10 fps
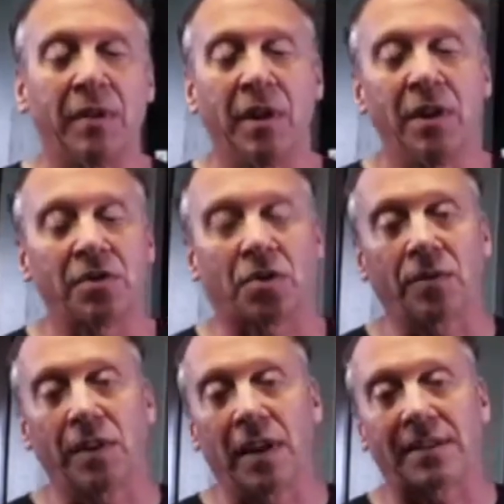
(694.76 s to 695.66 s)

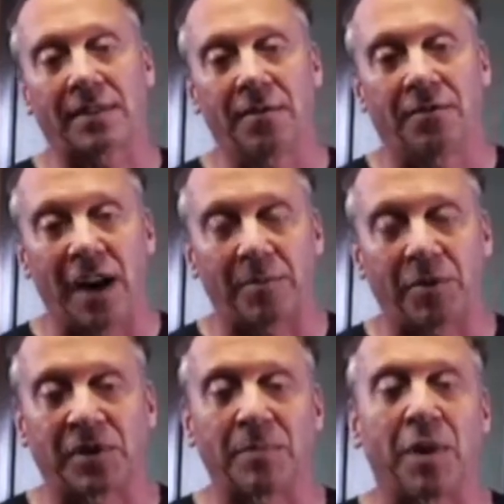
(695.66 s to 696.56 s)
Certainly less than
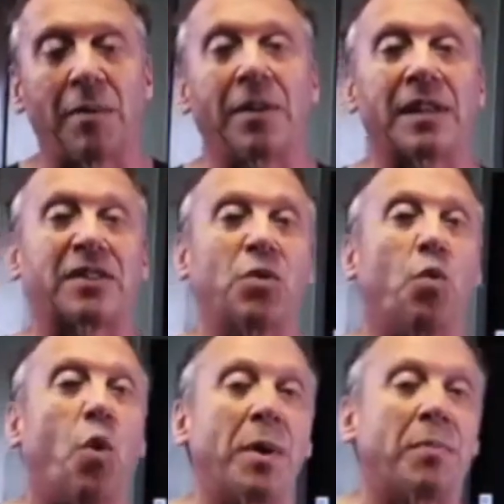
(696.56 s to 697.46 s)
5%, probably less than
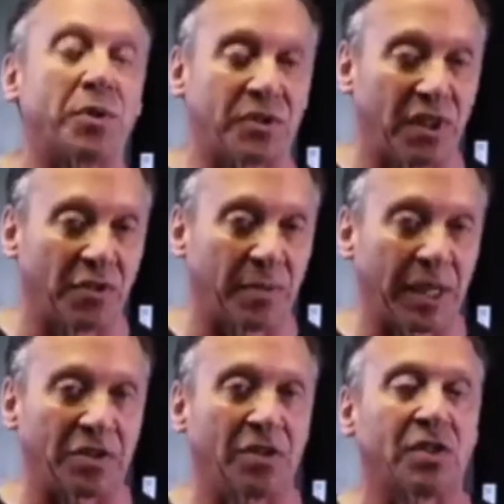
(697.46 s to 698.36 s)
1% of
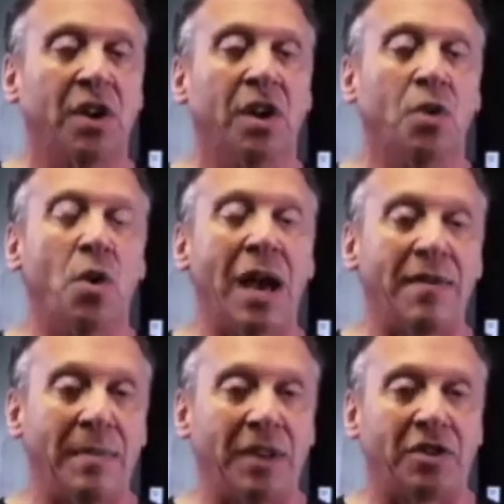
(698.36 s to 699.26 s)
patients who have
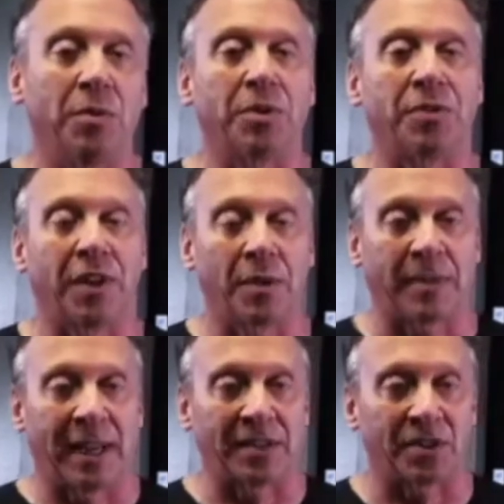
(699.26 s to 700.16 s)
MHE will develop
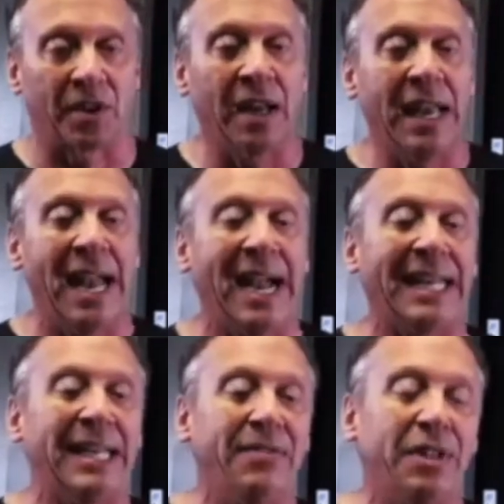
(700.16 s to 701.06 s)
cancer. And
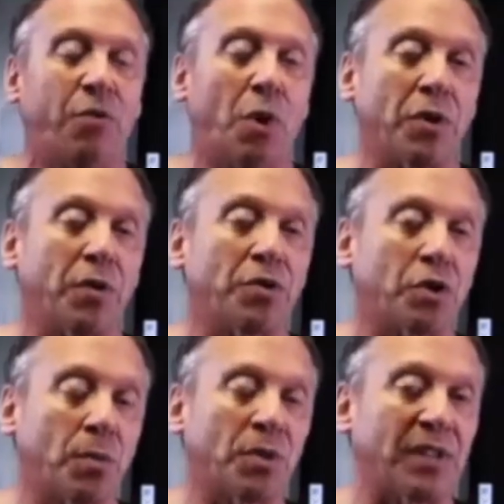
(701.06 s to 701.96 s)
even if one of those
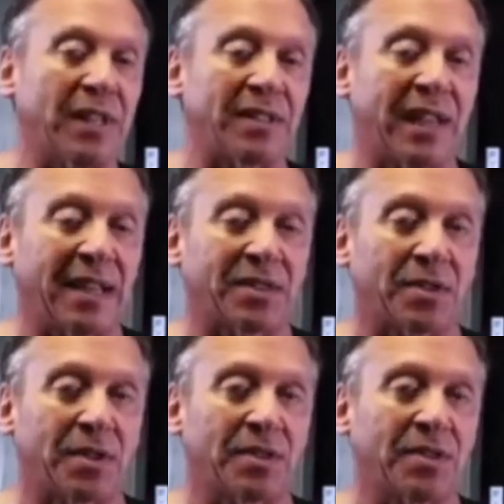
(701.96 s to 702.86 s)
tumors is
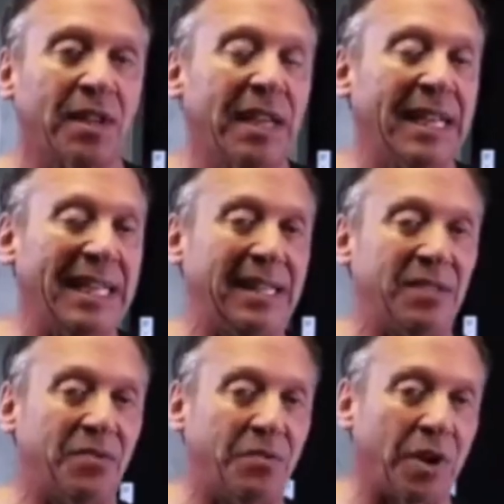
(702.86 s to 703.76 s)
cancerous, it is
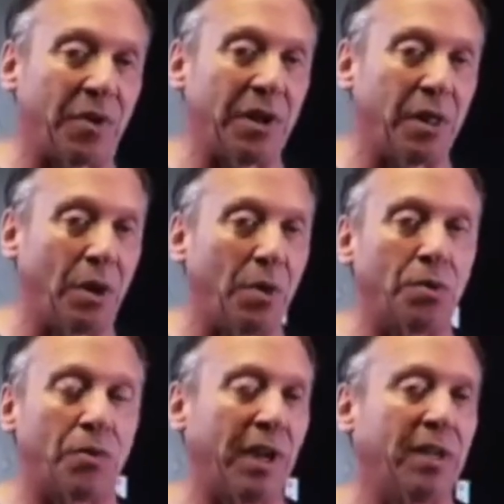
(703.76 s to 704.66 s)
very
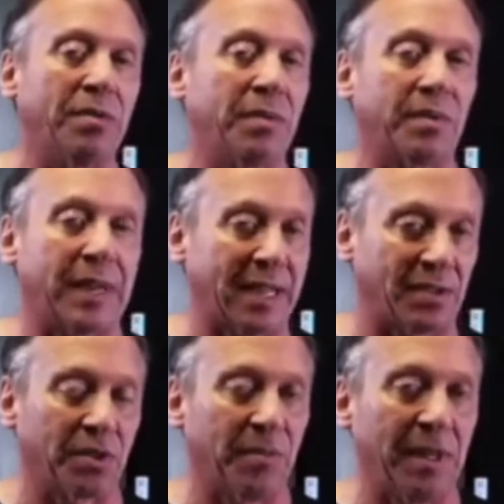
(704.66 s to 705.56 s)
low-grade
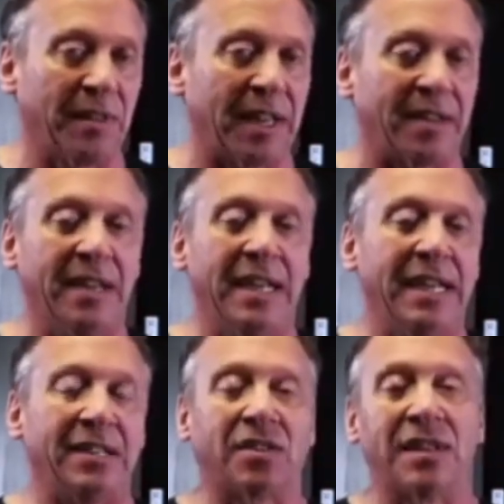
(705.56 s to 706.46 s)
cancer, meaning that
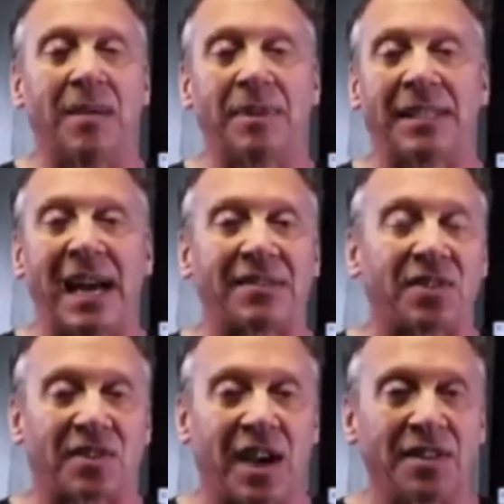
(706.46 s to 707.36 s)
it does not
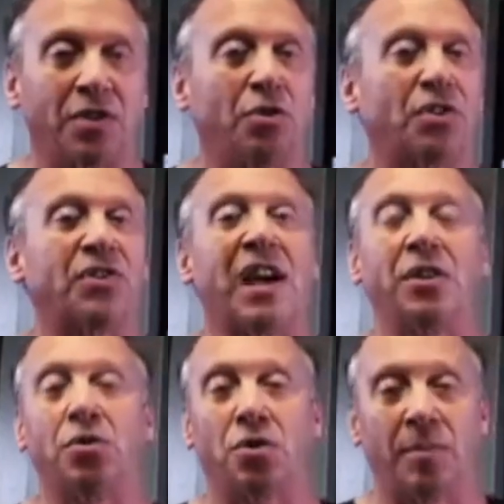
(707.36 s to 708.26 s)
metastasize, it does not
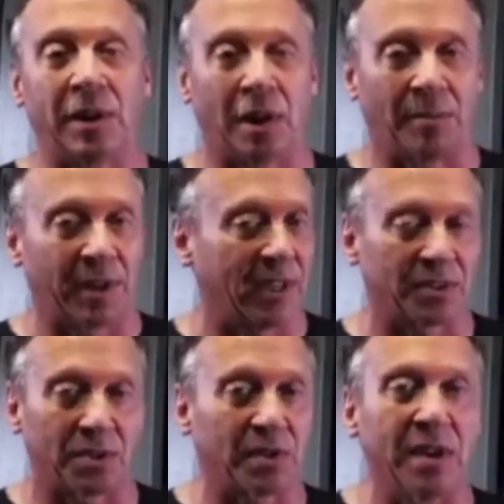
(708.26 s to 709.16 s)
usually become
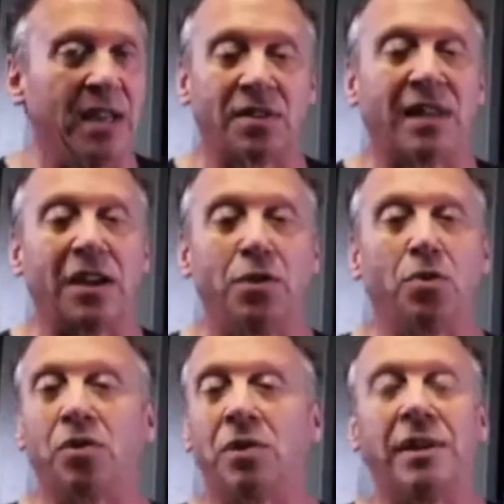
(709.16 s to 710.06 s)
cancer. It does not
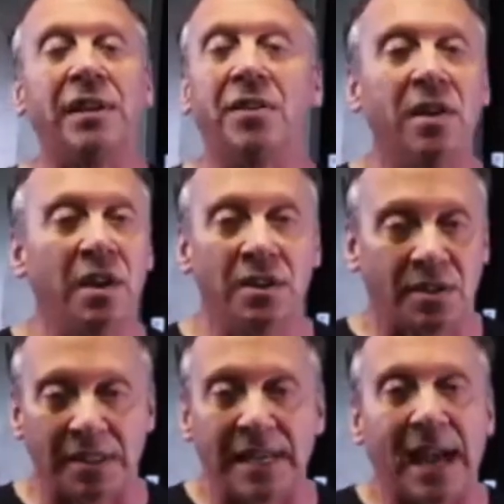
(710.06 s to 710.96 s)
usually lead
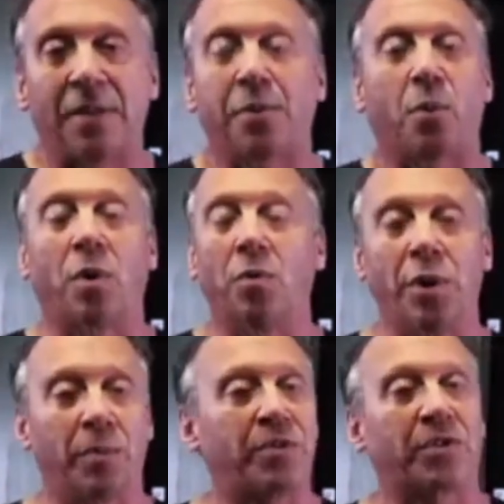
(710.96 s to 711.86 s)
to death or
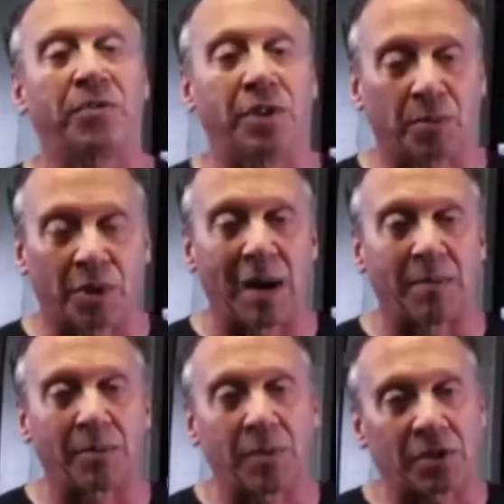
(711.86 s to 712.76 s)
real severe
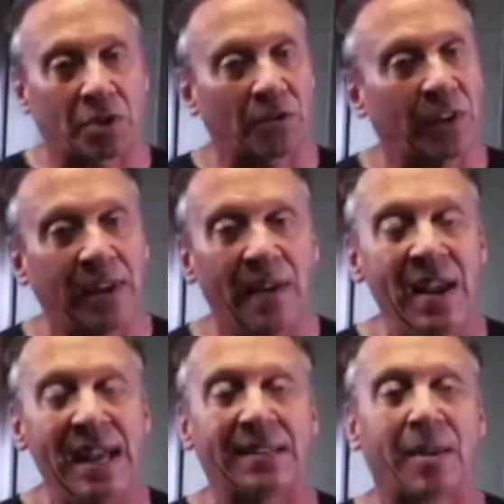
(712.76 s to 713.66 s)
problems. But certainly,
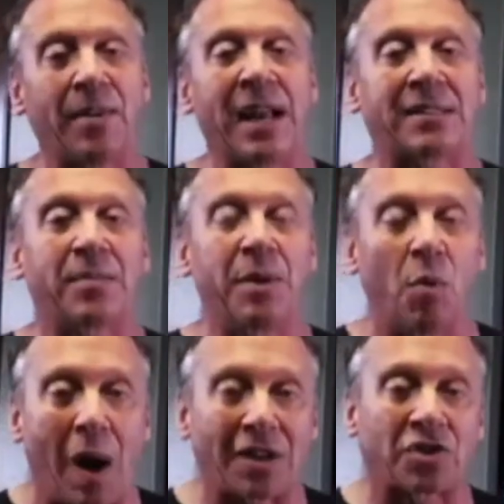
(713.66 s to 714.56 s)
it's something that has to be
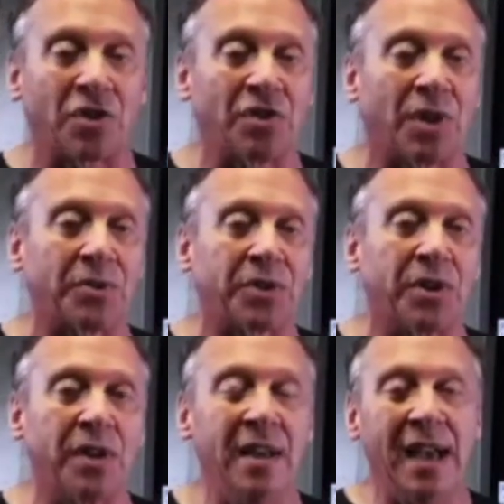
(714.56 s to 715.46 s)
watched in
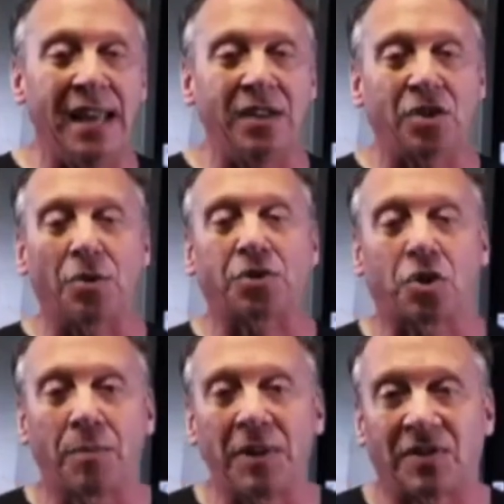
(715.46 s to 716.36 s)
adulthood, and adults
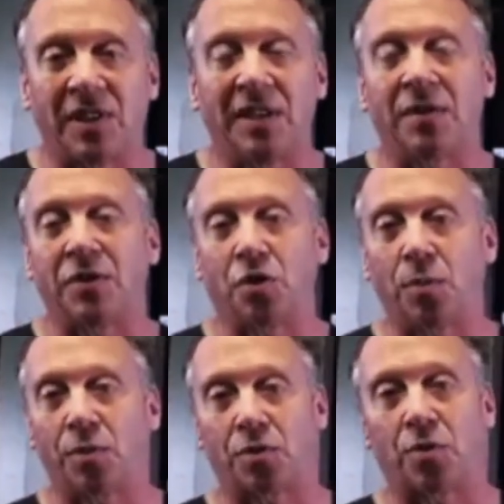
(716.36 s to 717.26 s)
should be seen if a
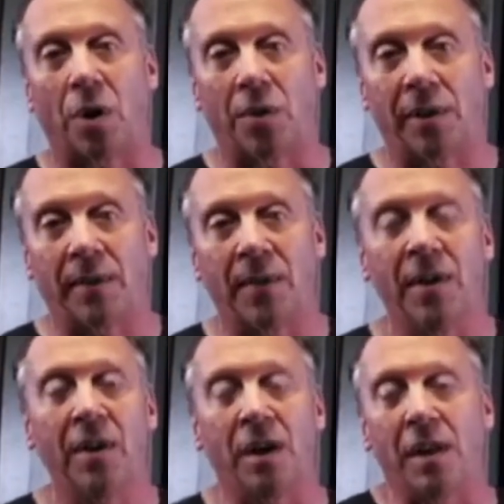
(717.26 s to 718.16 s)
tumor is growing.
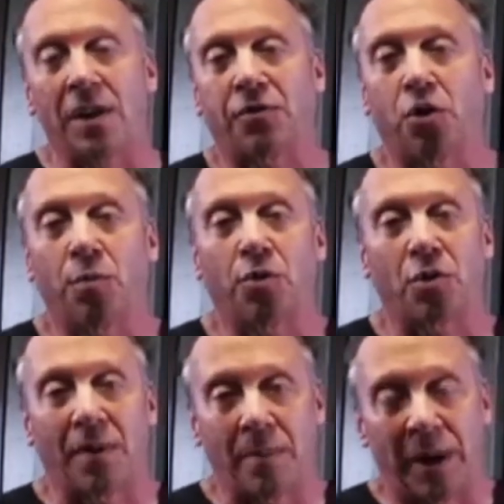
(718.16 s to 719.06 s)
A lot of tumors
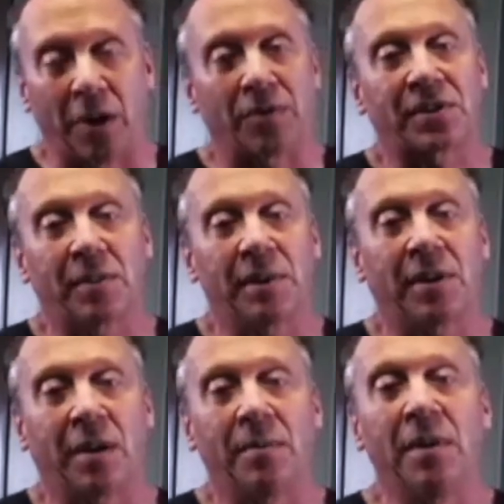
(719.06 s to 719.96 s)
around the pelvis can
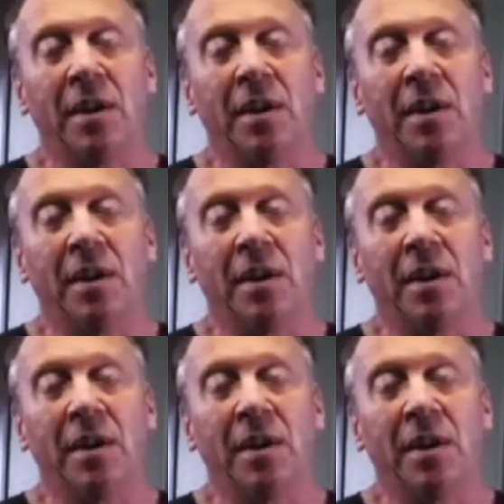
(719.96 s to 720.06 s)
become